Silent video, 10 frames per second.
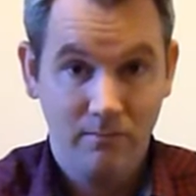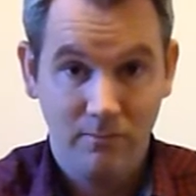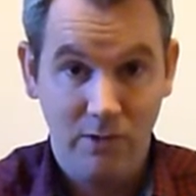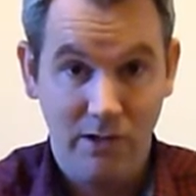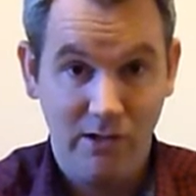
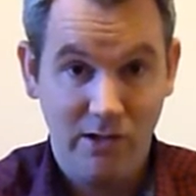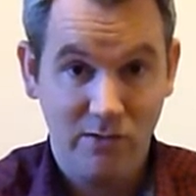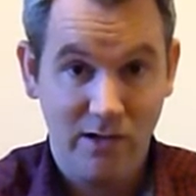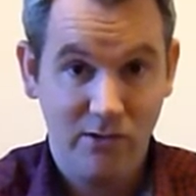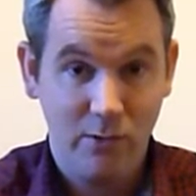you need to get
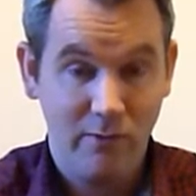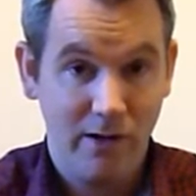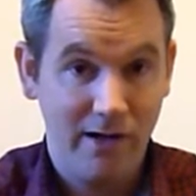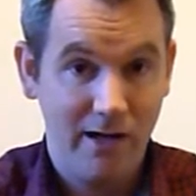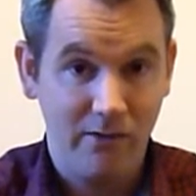straight to it
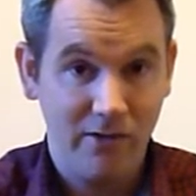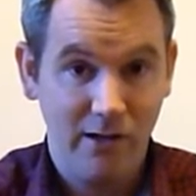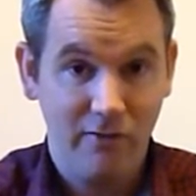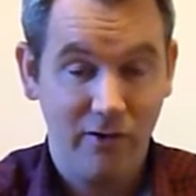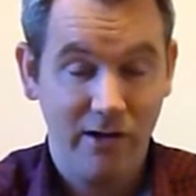right now.
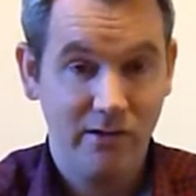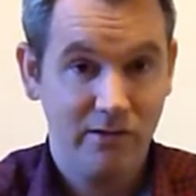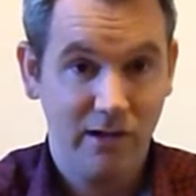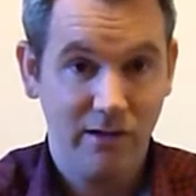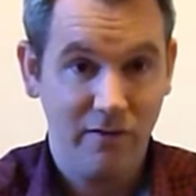Tell your friends,
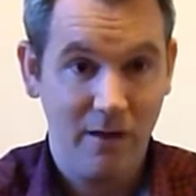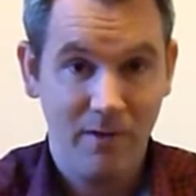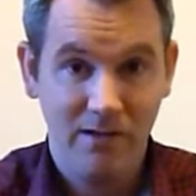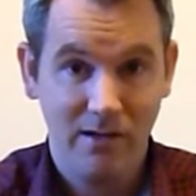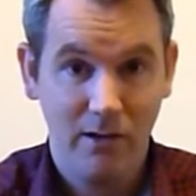tell your
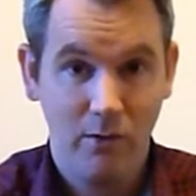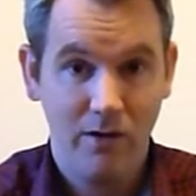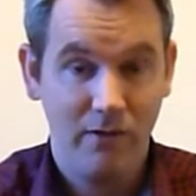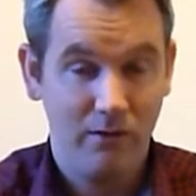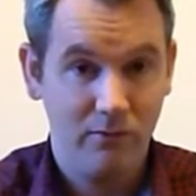family, tell
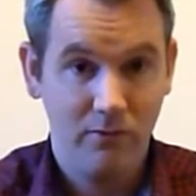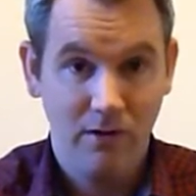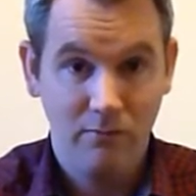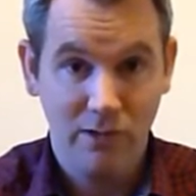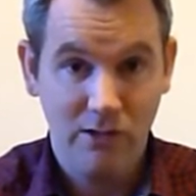whoever.
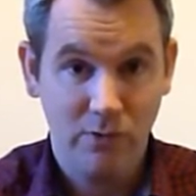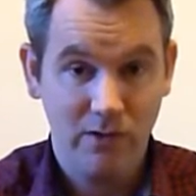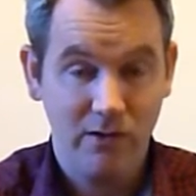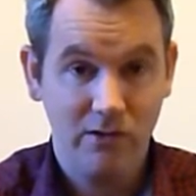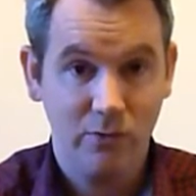Retweet
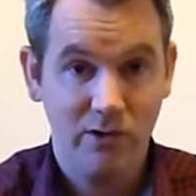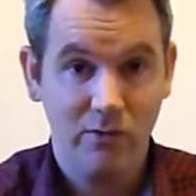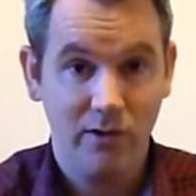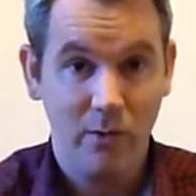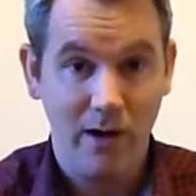these tweets
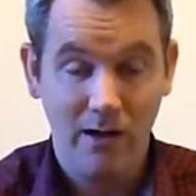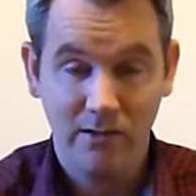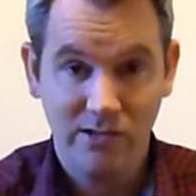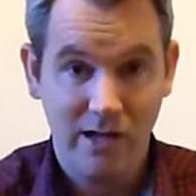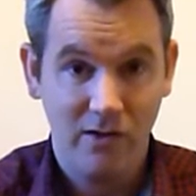when they go
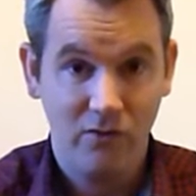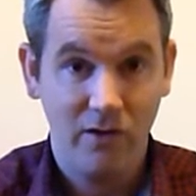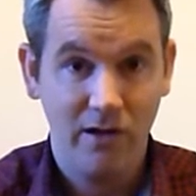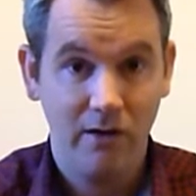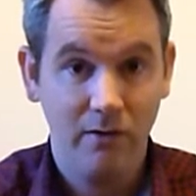out, share this
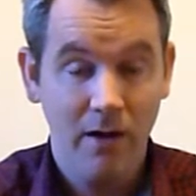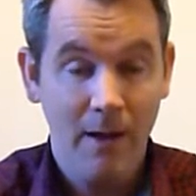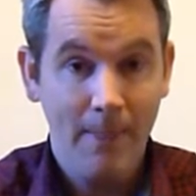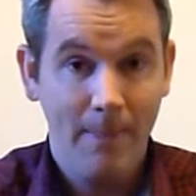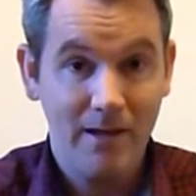video.
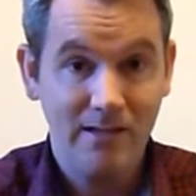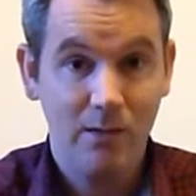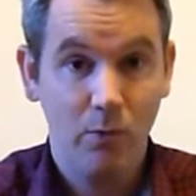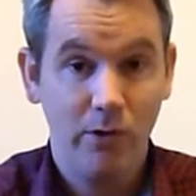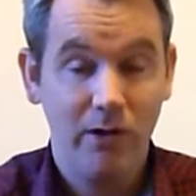
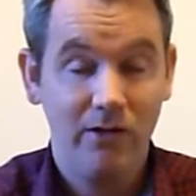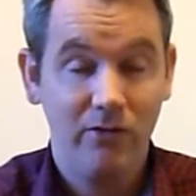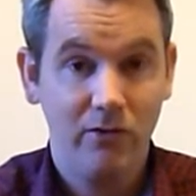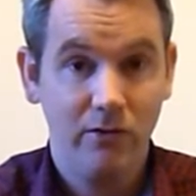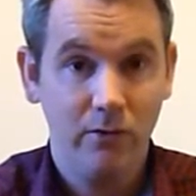Basically what you need
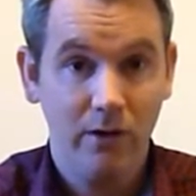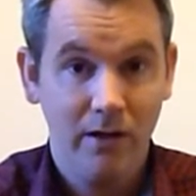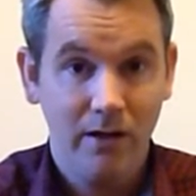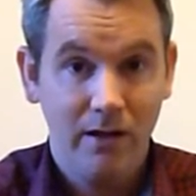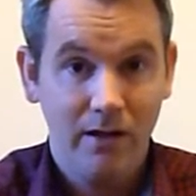to do,
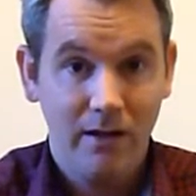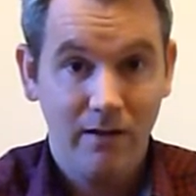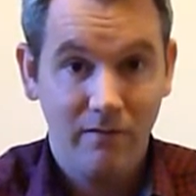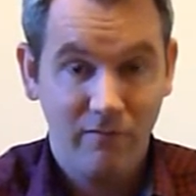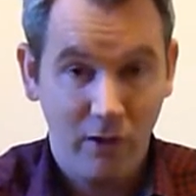
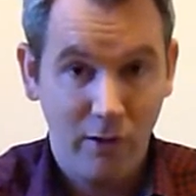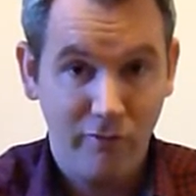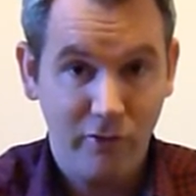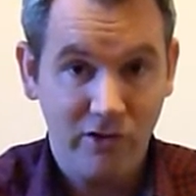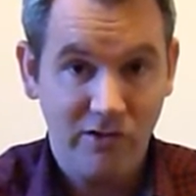follow
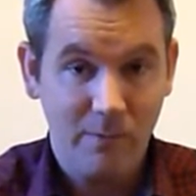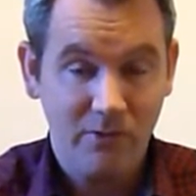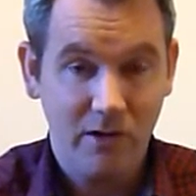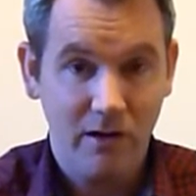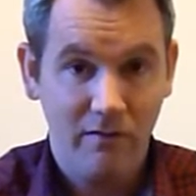Footy
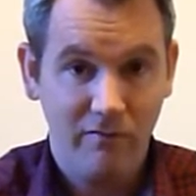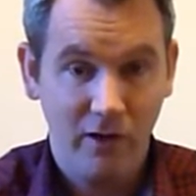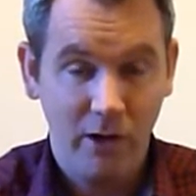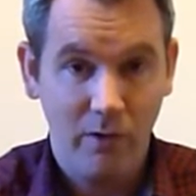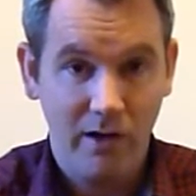Tipster,
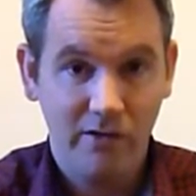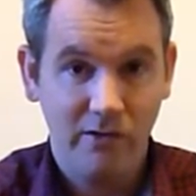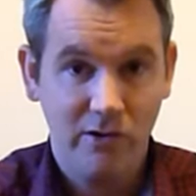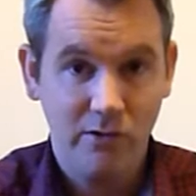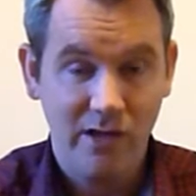follow
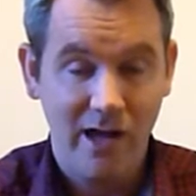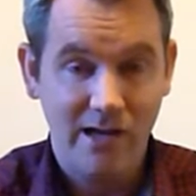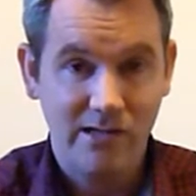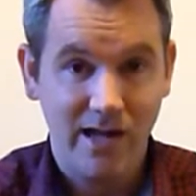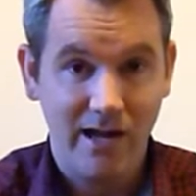us, use the
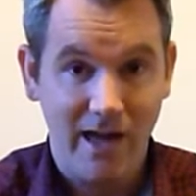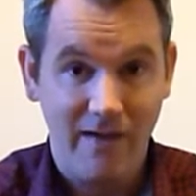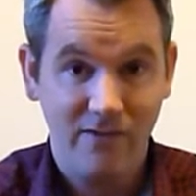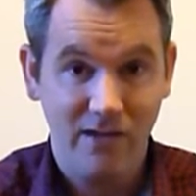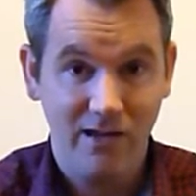hashtag
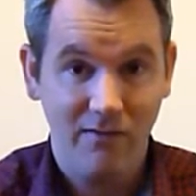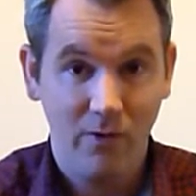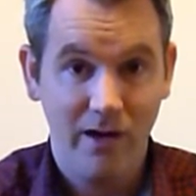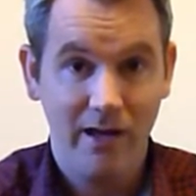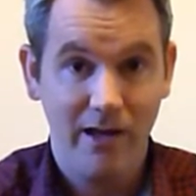FT
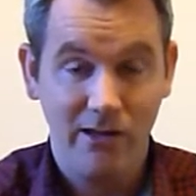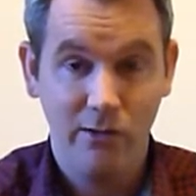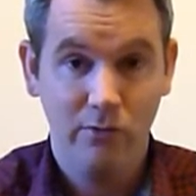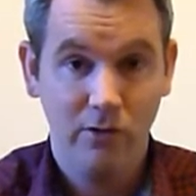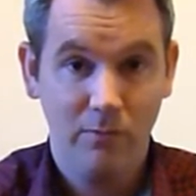giveaway, and
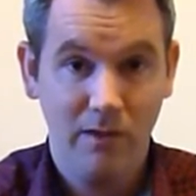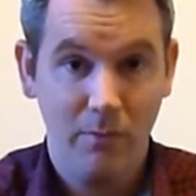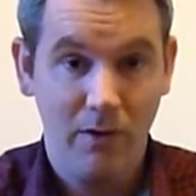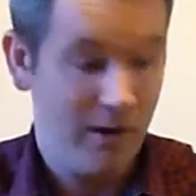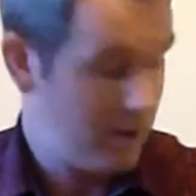you could be the
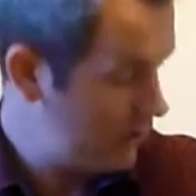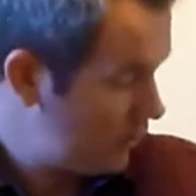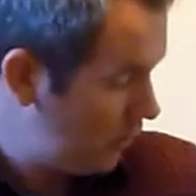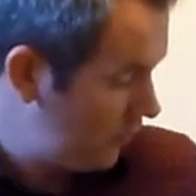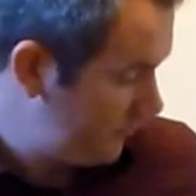proud owner
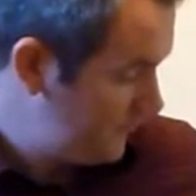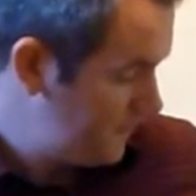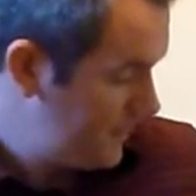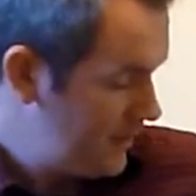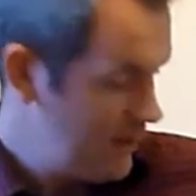of
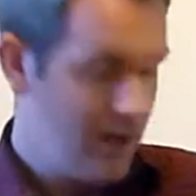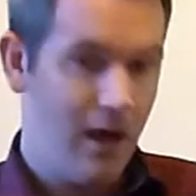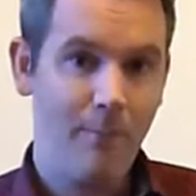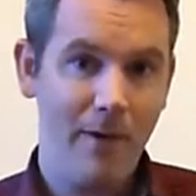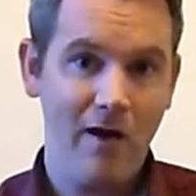
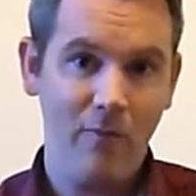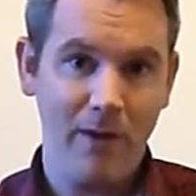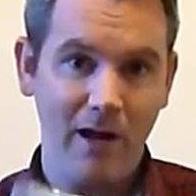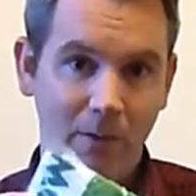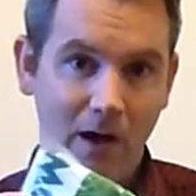a pair of
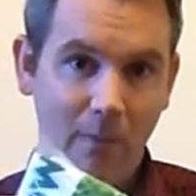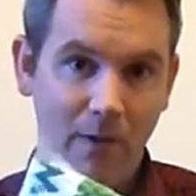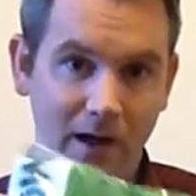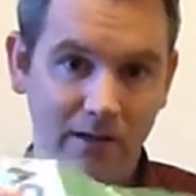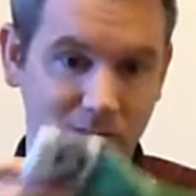Paddy Power
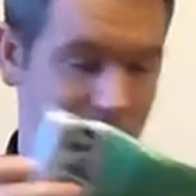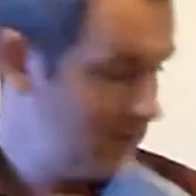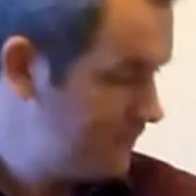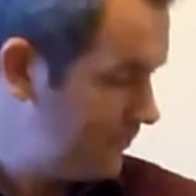pants,